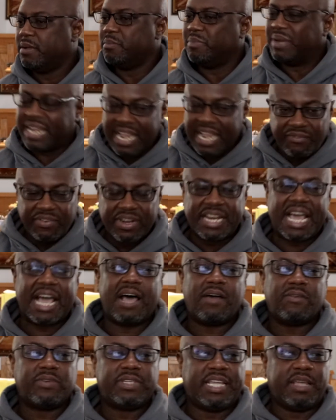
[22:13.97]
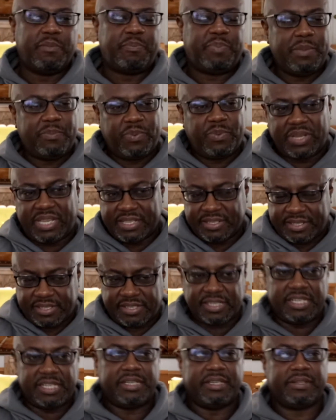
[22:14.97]
But every now and then people can
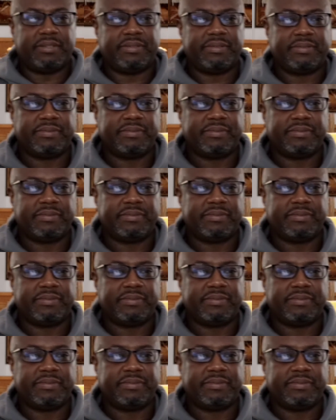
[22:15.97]
see.